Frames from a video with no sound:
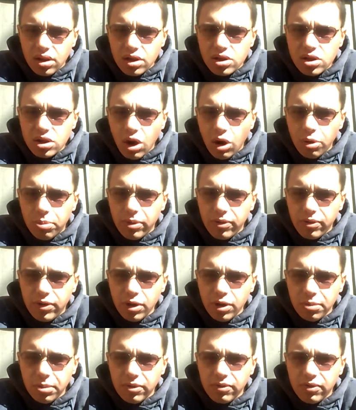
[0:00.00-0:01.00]
scope of
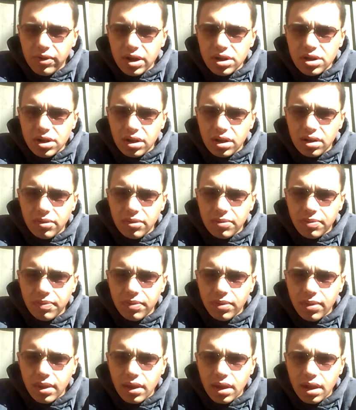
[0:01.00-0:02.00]
human vision
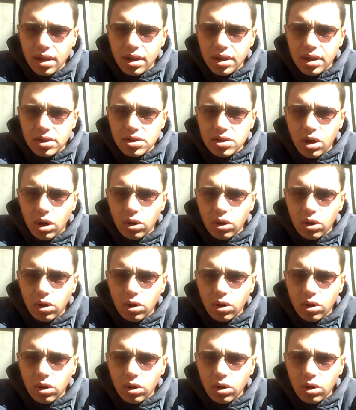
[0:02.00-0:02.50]
is